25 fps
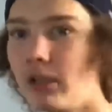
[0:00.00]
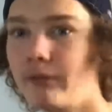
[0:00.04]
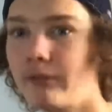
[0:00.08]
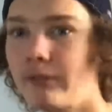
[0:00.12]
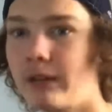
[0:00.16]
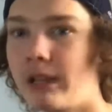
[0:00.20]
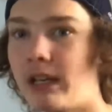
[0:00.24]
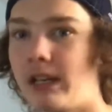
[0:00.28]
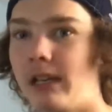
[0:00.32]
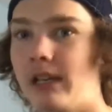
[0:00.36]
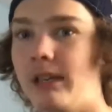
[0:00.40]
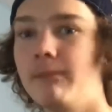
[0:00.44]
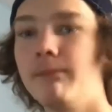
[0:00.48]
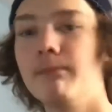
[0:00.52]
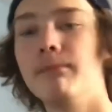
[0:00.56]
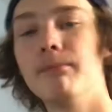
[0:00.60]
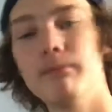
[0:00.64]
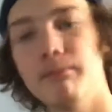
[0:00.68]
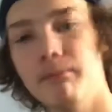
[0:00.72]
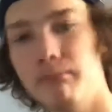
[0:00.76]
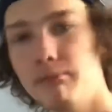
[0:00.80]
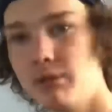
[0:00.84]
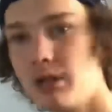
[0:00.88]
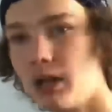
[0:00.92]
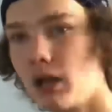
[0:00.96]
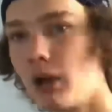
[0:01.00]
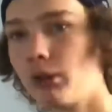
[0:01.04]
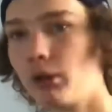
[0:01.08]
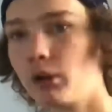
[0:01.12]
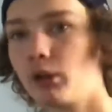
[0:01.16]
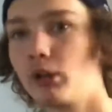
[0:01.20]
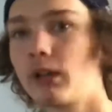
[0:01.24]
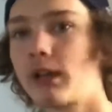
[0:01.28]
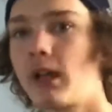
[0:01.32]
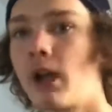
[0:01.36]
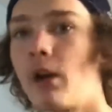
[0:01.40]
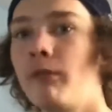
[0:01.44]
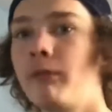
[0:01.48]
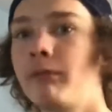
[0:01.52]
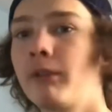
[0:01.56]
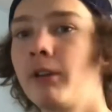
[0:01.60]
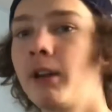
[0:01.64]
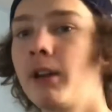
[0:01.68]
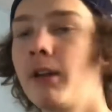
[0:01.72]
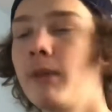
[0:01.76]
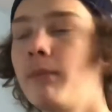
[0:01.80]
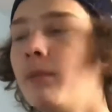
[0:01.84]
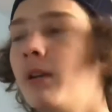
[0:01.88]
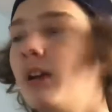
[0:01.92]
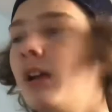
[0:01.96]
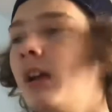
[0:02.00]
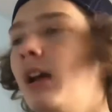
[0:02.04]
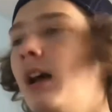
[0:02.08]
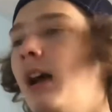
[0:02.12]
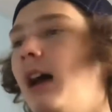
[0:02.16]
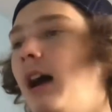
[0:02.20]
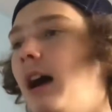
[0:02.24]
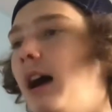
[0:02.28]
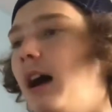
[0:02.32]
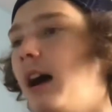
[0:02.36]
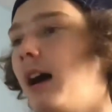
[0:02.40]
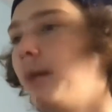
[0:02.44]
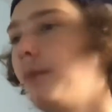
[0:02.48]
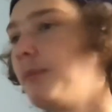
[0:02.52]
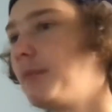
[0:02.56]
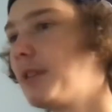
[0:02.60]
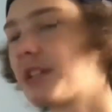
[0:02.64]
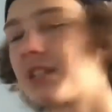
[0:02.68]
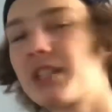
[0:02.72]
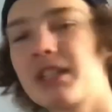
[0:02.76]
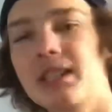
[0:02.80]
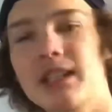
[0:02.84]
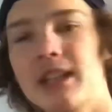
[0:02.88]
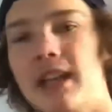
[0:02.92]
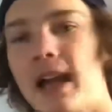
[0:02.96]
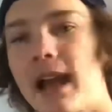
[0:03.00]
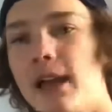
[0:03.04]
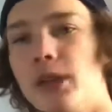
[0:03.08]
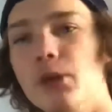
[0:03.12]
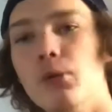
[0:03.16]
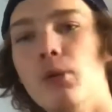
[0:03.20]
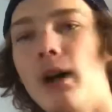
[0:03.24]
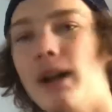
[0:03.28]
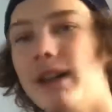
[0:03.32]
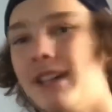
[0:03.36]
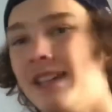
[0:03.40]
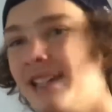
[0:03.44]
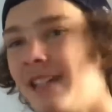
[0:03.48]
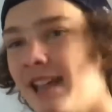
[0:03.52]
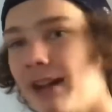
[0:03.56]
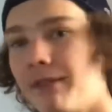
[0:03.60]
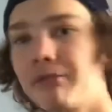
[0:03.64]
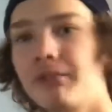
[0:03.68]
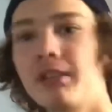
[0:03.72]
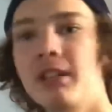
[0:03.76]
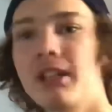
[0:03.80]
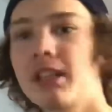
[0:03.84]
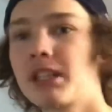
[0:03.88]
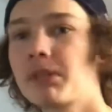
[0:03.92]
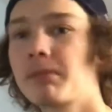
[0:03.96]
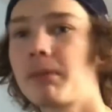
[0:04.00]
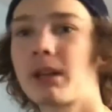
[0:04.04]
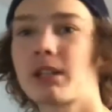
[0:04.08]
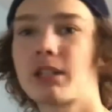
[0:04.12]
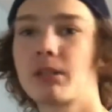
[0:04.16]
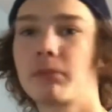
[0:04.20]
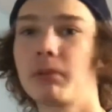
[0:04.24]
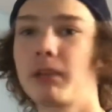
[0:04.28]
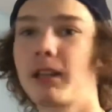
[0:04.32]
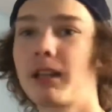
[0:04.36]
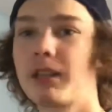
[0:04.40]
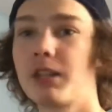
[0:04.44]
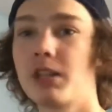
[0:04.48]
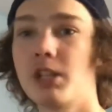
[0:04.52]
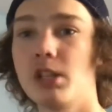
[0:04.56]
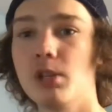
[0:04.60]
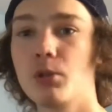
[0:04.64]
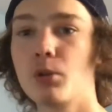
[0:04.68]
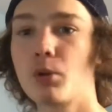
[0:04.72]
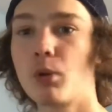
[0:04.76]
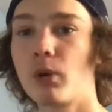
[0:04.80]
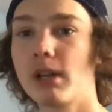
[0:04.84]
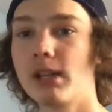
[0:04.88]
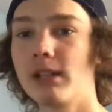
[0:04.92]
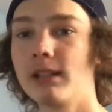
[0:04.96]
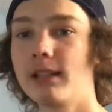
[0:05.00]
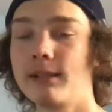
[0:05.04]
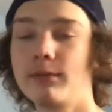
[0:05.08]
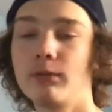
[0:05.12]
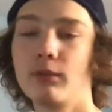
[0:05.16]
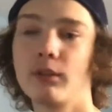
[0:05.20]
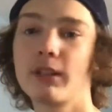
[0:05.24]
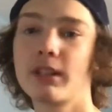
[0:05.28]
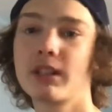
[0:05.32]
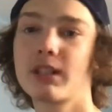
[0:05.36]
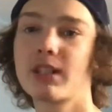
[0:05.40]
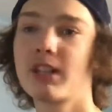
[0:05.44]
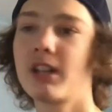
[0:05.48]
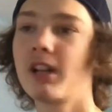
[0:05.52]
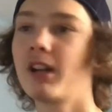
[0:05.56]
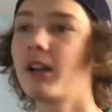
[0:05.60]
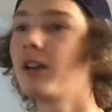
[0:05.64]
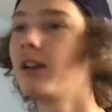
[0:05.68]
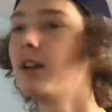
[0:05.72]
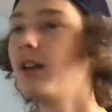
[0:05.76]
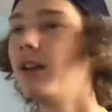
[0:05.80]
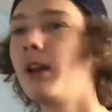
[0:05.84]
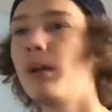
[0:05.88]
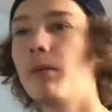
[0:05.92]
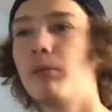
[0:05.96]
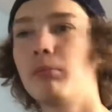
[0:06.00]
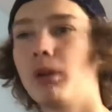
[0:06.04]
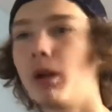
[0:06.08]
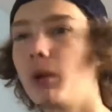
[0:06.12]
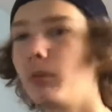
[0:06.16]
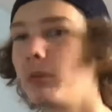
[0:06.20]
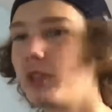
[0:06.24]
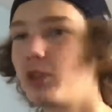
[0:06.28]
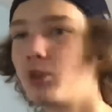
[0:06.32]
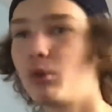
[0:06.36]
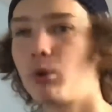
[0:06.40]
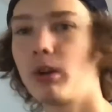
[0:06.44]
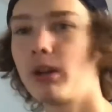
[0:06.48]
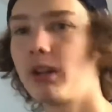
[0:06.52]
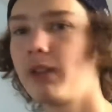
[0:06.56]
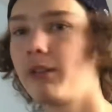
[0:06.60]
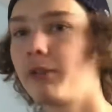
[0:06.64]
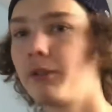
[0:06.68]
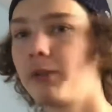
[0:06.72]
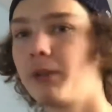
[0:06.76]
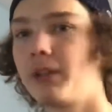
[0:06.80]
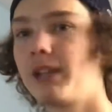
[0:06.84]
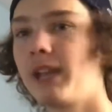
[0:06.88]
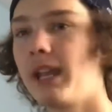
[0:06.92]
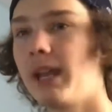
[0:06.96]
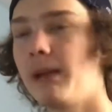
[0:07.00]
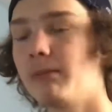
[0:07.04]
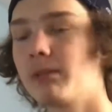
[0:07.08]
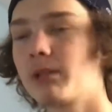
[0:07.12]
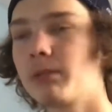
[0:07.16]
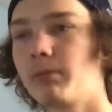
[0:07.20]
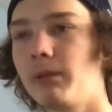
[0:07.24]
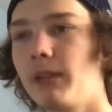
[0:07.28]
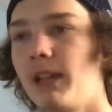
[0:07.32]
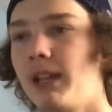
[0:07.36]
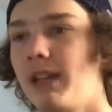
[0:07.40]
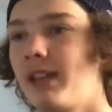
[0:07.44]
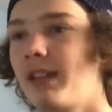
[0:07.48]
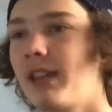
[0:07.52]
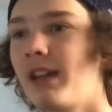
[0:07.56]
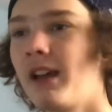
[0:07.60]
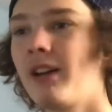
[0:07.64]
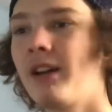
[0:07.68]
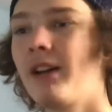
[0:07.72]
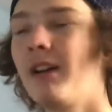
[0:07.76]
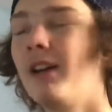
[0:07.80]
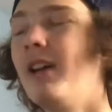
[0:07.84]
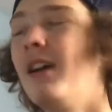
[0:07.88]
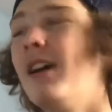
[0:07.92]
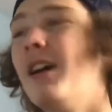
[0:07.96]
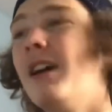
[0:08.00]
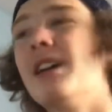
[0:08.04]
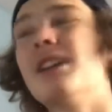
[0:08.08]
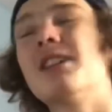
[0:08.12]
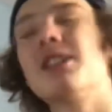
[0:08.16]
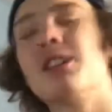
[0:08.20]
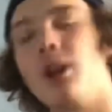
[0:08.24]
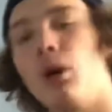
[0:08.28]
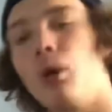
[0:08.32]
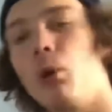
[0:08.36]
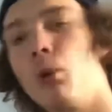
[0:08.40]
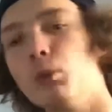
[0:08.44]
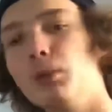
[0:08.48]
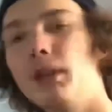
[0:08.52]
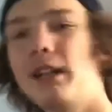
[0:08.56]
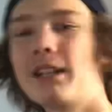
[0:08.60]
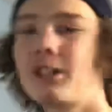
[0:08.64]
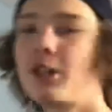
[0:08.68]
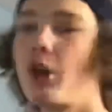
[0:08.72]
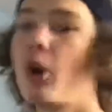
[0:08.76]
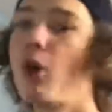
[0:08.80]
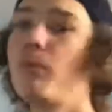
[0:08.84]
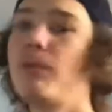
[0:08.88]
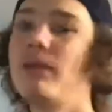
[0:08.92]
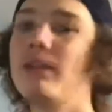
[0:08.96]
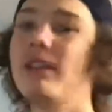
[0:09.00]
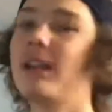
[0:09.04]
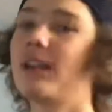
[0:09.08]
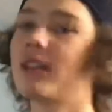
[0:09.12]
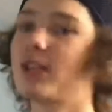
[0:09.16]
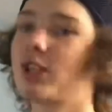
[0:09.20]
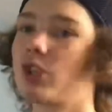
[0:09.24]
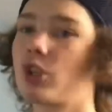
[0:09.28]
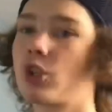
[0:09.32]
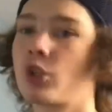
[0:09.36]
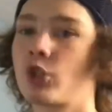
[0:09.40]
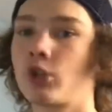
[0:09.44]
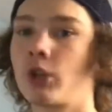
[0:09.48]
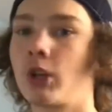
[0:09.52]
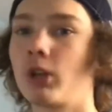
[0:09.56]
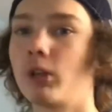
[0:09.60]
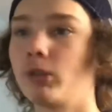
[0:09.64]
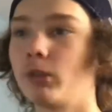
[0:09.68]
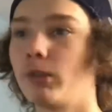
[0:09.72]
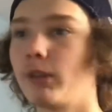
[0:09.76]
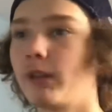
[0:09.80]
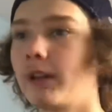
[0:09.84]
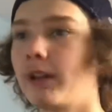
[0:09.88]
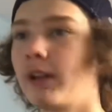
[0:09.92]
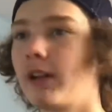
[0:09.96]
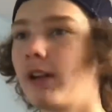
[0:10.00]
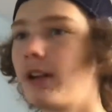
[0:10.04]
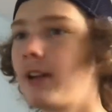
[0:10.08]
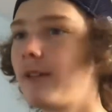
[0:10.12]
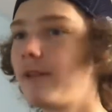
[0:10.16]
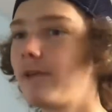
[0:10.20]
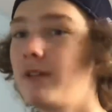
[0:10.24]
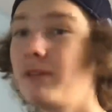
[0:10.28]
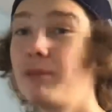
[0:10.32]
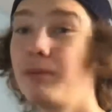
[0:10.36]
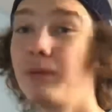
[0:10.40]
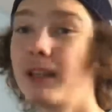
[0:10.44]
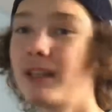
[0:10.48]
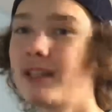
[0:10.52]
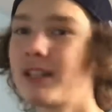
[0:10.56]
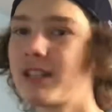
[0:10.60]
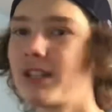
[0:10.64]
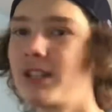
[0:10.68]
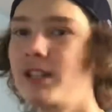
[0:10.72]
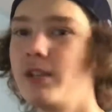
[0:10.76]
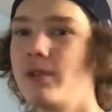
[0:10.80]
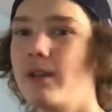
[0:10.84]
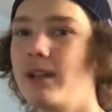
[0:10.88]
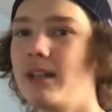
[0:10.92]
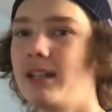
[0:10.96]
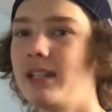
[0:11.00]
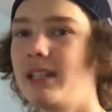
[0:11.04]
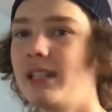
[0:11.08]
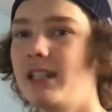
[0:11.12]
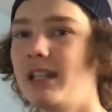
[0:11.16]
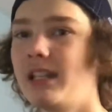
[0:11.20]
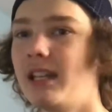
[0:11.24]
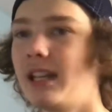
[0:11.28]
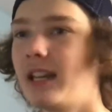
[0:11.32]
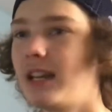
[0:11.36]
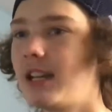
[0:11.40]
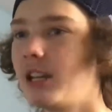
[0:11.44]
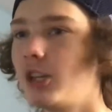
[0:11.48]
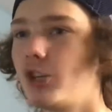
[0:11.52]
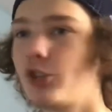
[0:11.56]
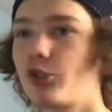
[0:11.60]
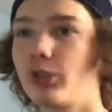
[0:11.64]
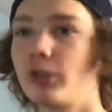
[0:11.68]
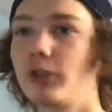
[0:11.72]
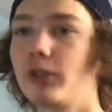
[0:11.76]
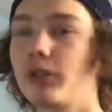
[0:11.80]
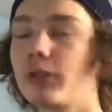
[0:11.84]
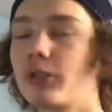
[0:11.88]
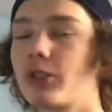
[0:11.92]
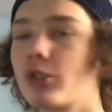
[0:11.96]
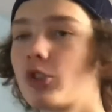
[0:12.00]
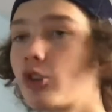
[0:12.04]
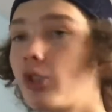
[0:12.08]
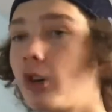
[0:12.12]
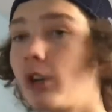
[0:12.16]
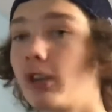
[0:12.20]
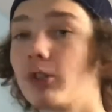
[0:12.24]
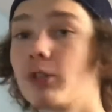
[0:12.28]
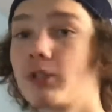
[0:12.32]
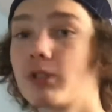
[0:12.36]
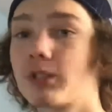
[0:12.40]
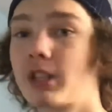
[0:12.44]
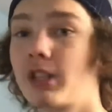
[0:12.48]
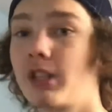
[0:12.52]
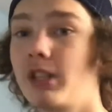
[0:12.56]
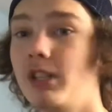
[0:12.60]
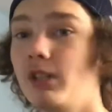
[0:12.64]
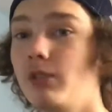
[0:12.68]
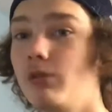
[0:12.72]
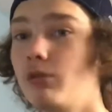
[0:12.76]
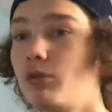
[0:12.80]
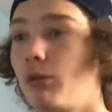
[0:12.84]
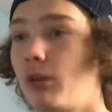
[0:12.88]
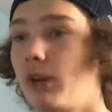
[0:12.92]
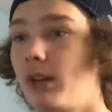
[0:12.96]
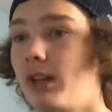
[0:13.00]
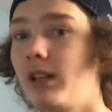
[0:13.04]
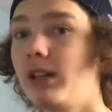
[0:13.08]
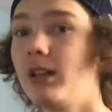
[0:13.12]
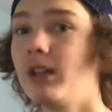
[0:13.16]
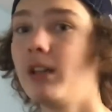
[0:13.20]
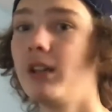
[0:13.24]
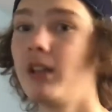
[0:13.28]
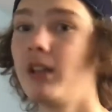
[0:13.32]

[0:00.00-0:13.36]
Vinny, be on the lookout for him. This is a guy who I definitely expect to play at the U20 level this year, probably 20-30 games played there. So let's hope he doesn't struggle there. If he plays in the U18 and he struggles in the U20,